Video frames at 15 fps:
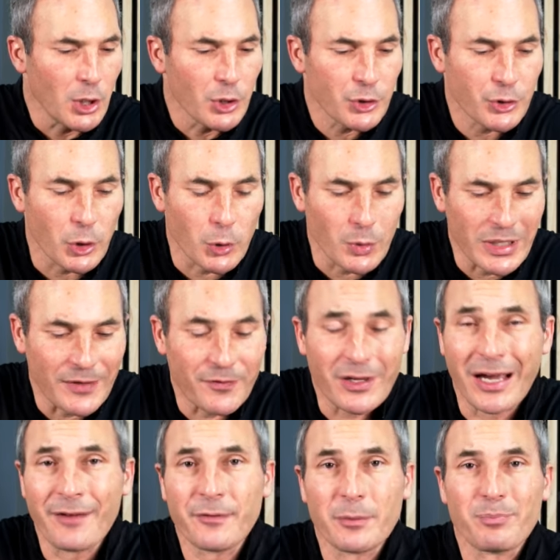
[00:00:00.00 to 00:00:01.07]
So if you
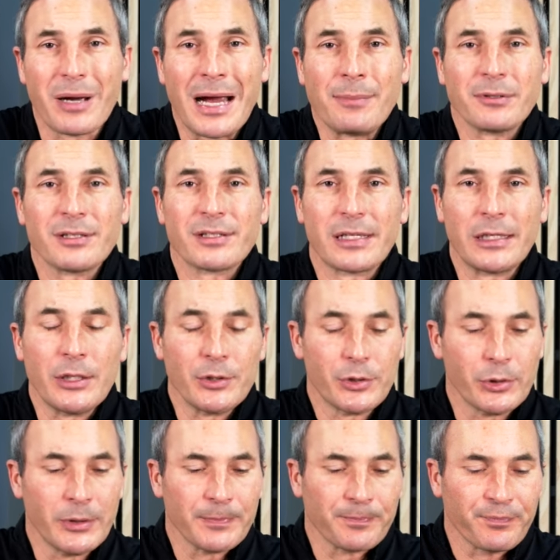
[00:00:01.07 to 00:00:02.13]
have your Bible, let's get
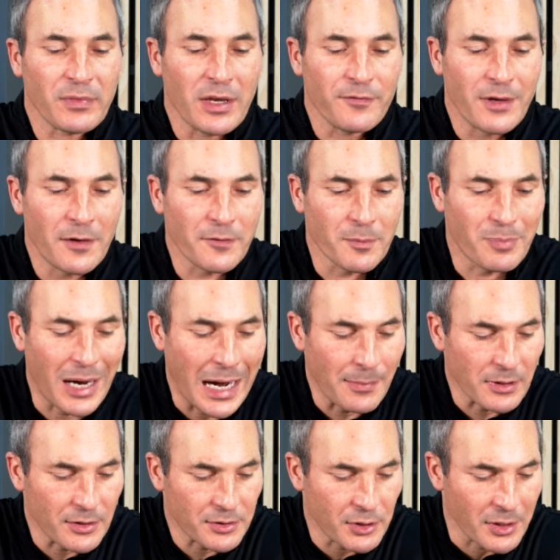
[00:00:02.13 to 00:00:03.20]
into it. If you have your
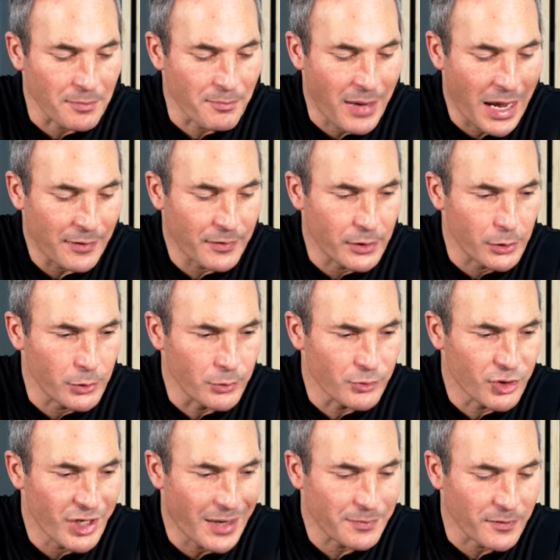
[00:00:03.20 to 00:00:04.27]
Bible, let's look at Matthew
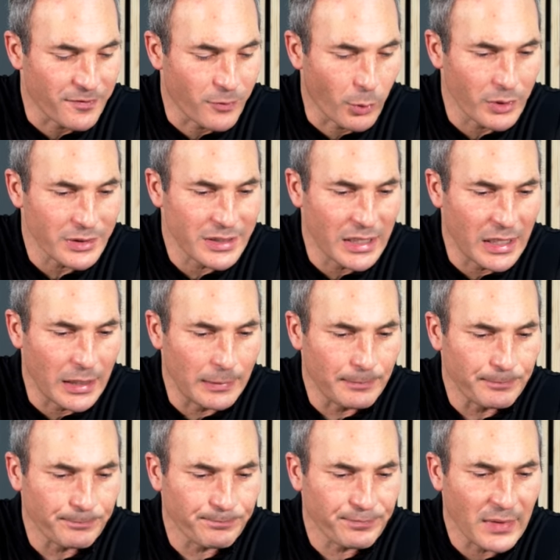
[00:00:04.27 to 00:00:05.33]
chapter 14.
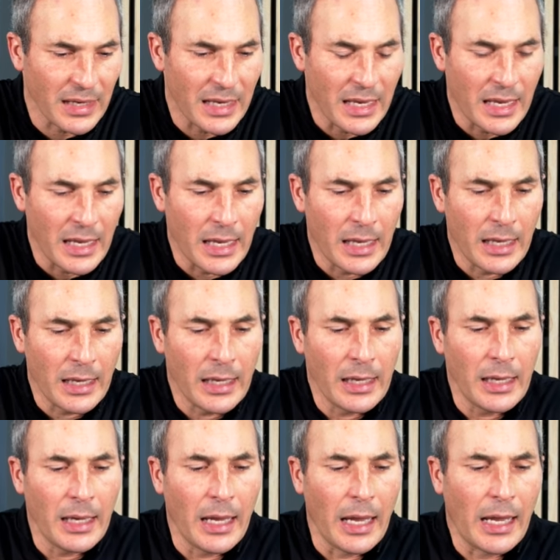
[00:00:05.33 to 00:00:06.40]

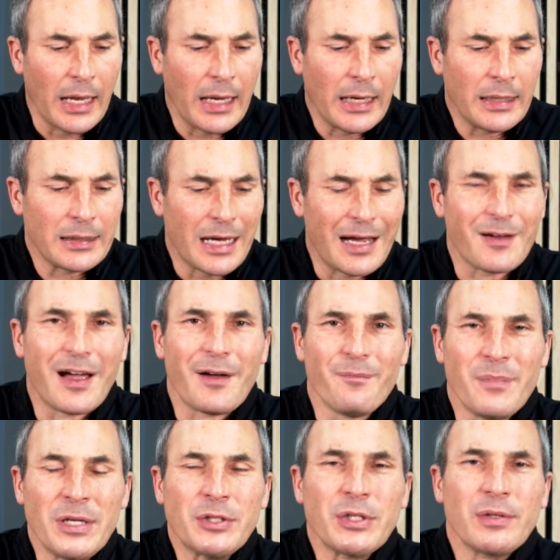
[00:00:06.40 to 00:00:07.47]
And I
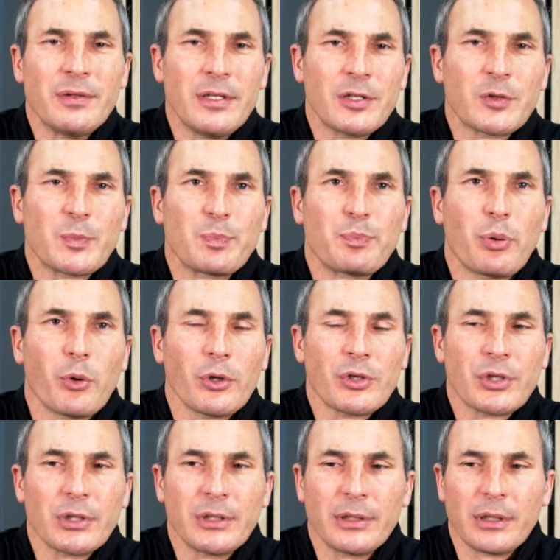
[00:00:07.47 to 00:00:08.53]
mentioned this
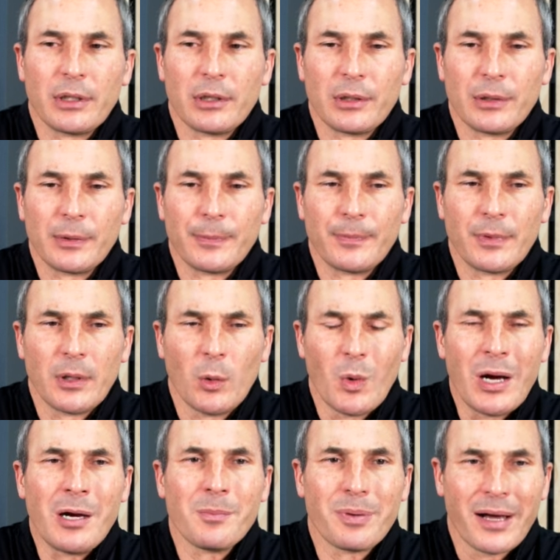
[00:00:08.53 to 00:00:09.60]
portion a
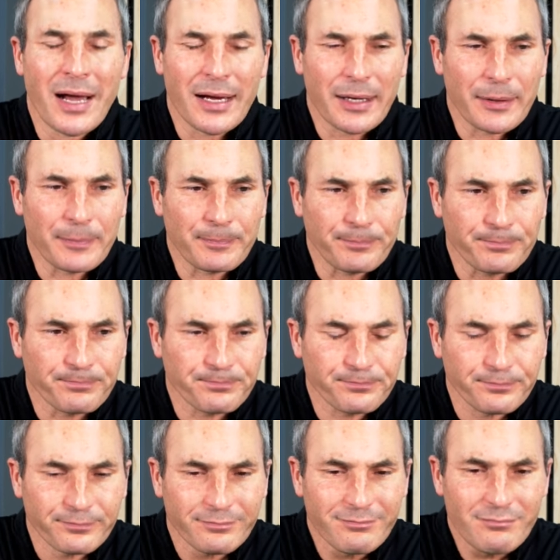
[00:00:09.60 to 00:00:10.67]
while back.
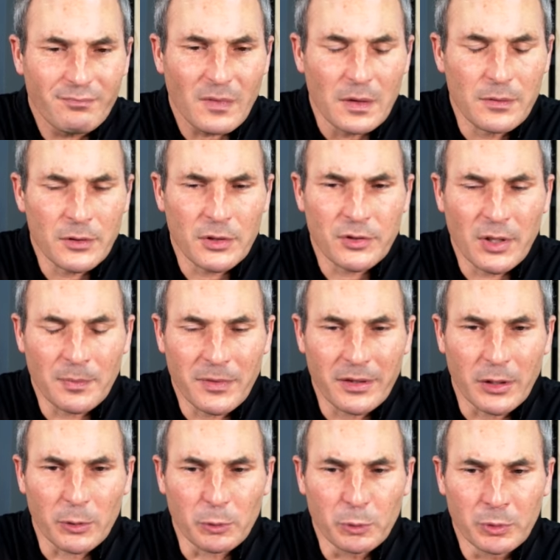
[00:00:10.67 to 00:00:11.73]
This is something
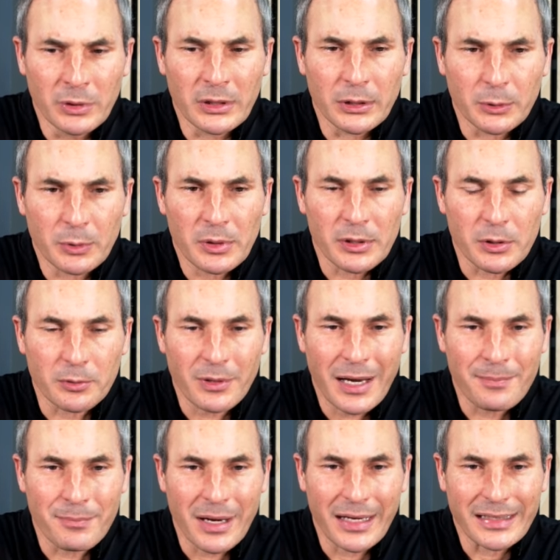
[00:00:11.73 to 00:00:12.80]
that really, really
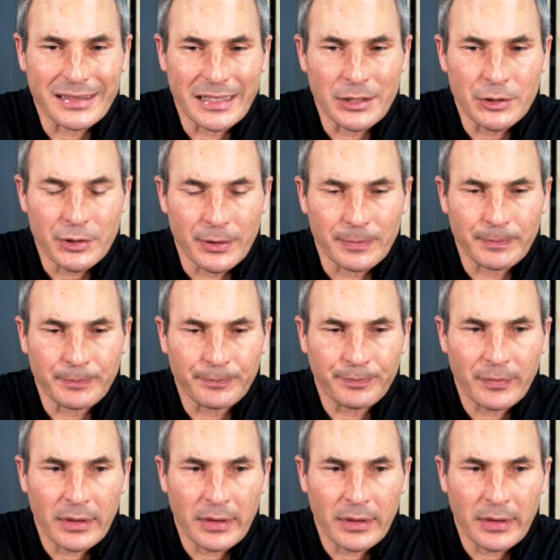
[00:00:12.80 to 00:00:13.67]
grabbed my attention